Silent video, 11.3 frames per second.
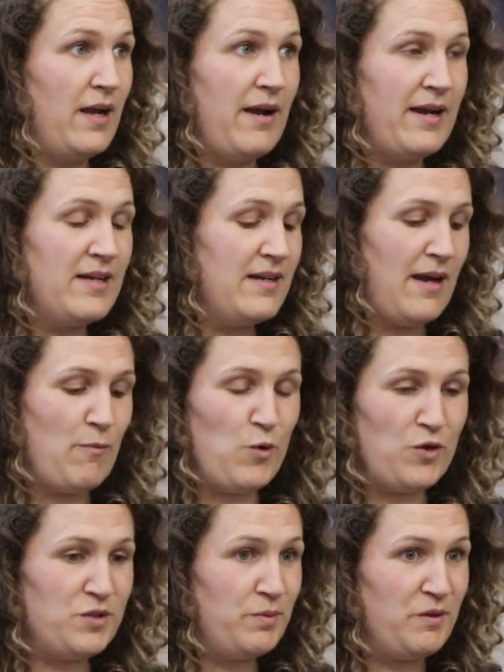Like I can get
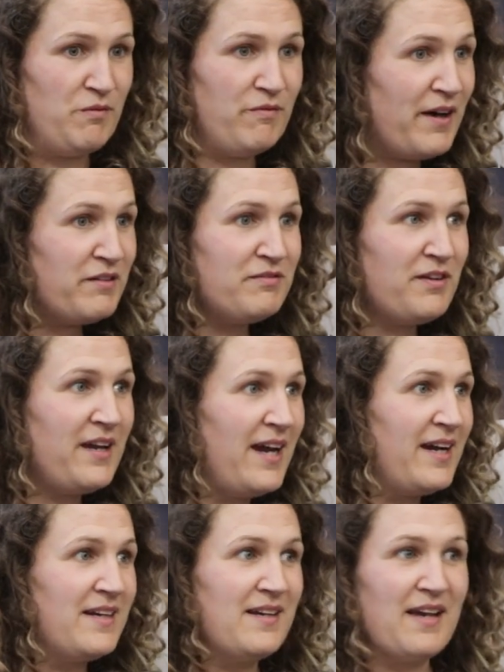waterproof velvet,
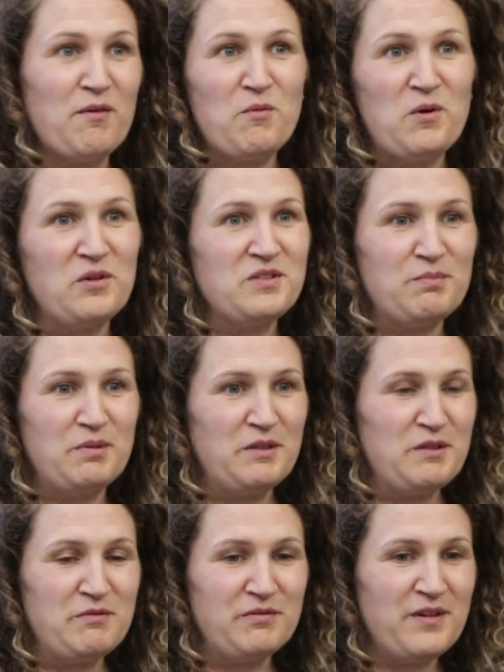I can
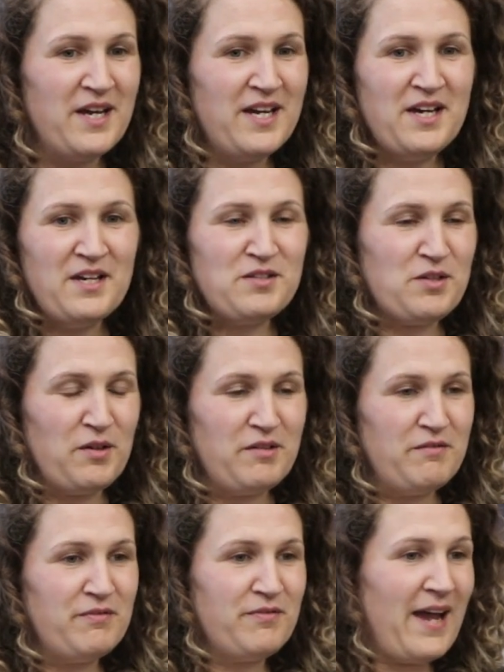waterproof sort
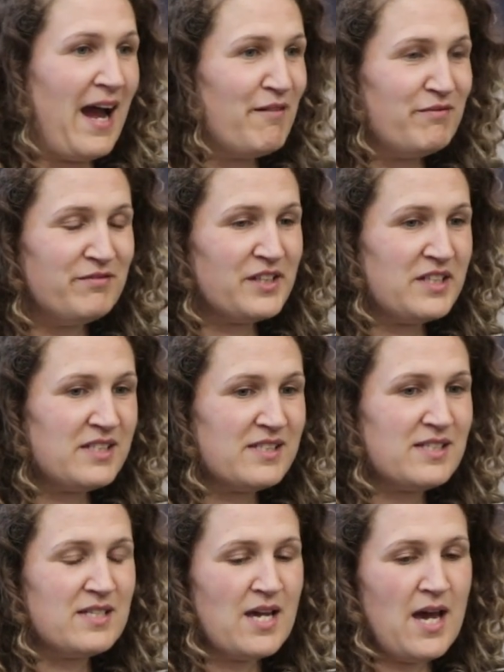of
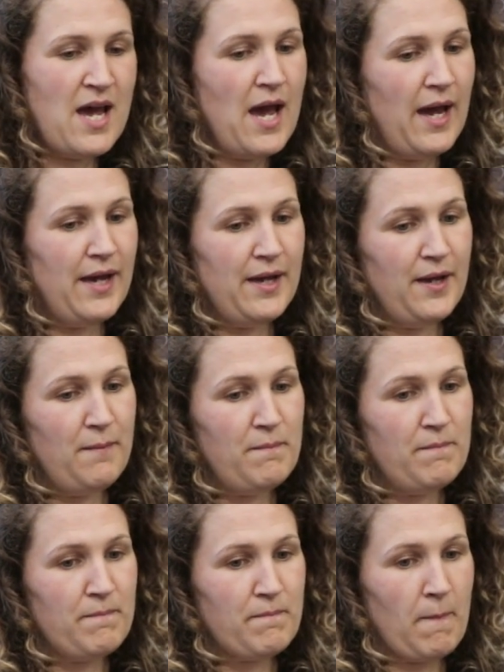canvas,
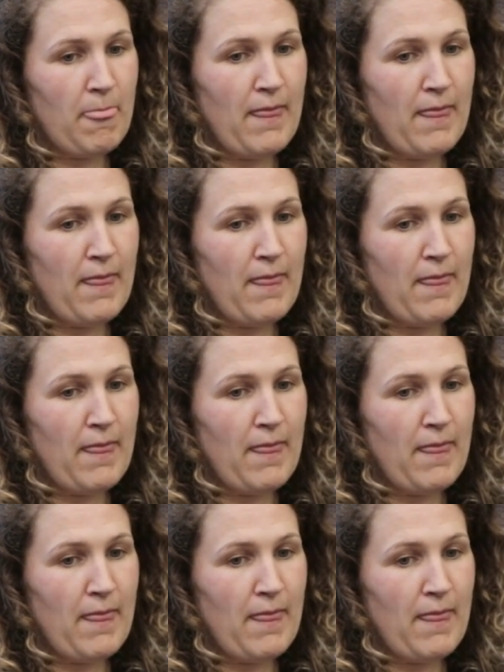and